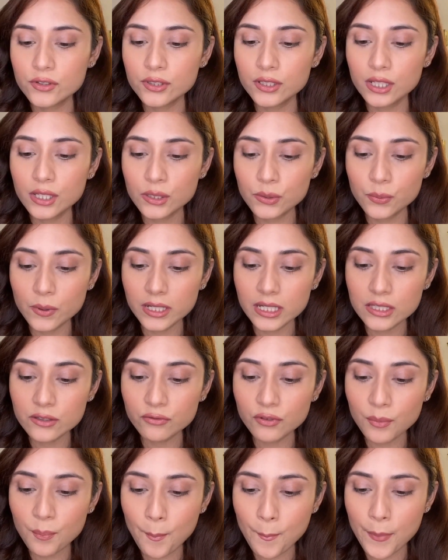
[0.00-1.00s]
So this one is
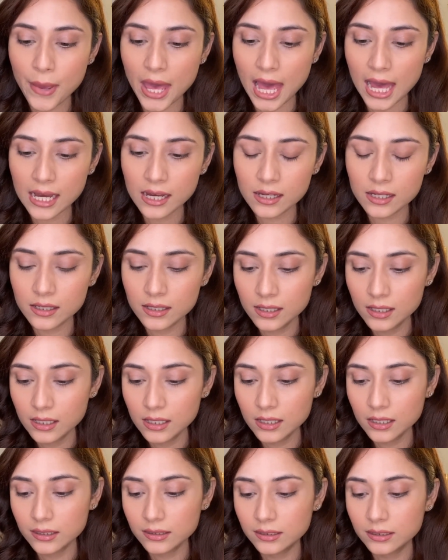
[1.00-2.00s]
from Pack.
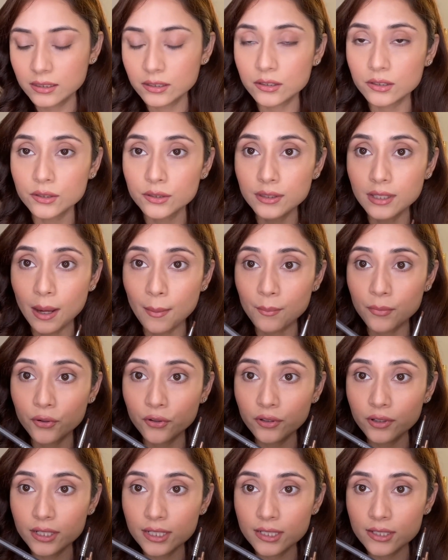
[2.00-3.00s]
The
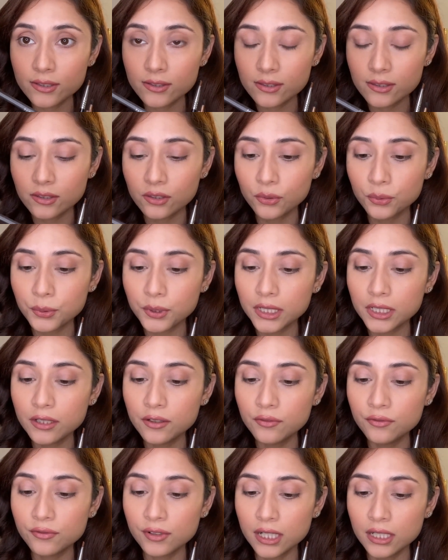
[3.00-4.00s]
number is
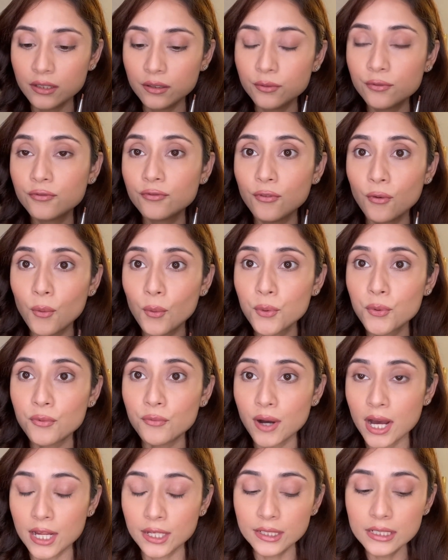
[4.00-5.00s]

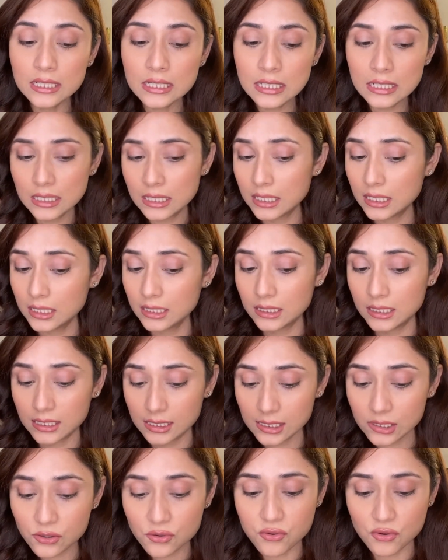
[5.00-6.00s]
3141.
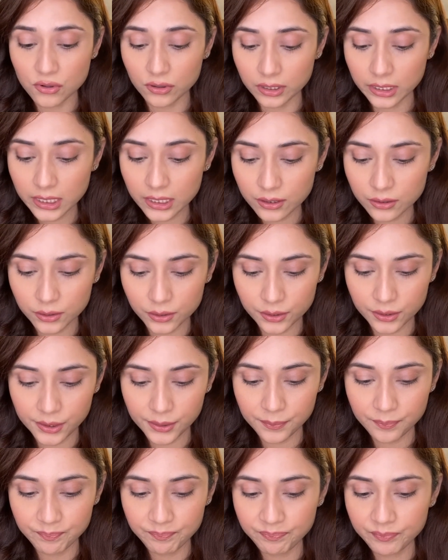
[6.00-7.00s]
This is really good.